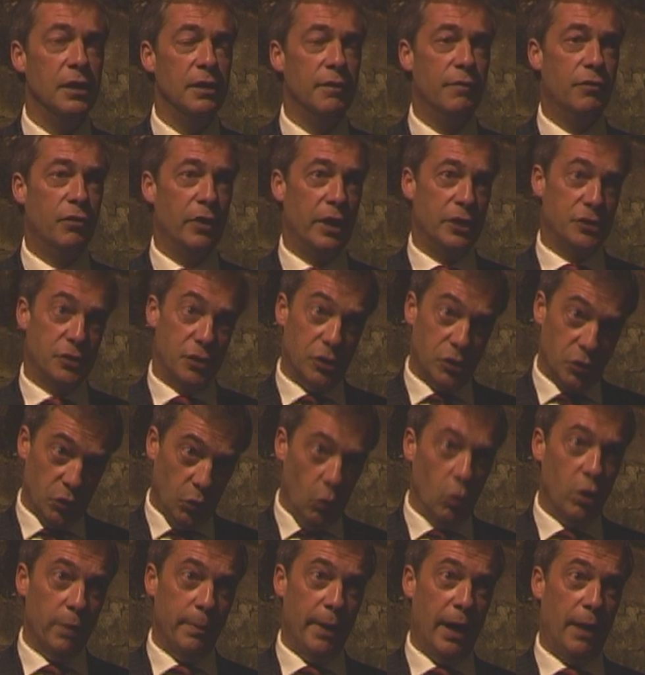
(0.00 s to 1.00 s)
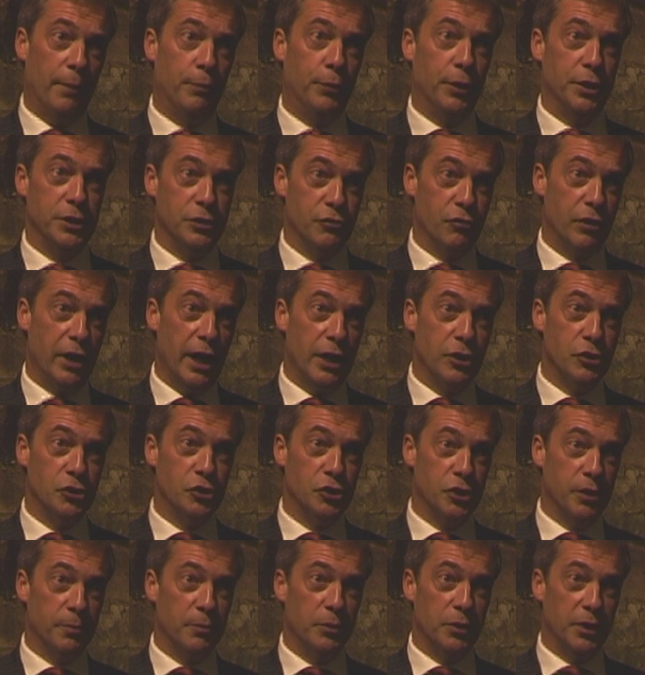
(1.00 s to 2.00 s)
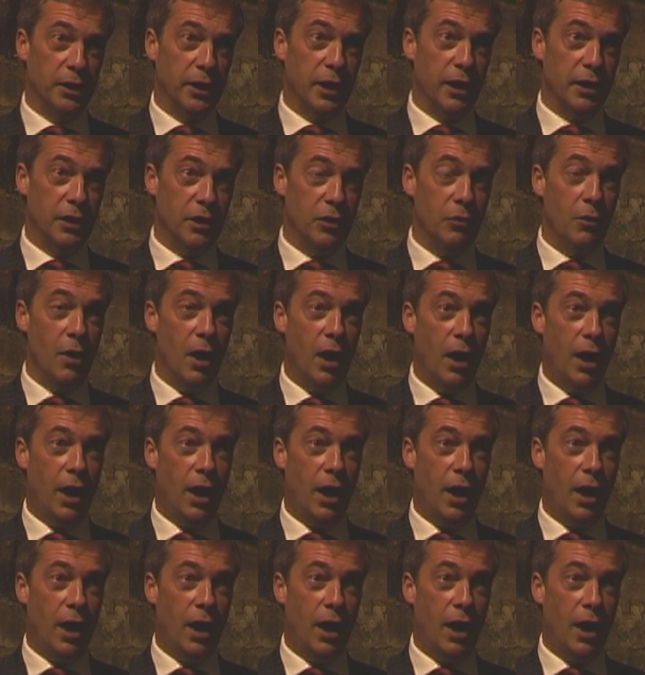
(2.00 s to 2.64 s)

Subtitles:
for us to talk about Britain's relationship with the EU.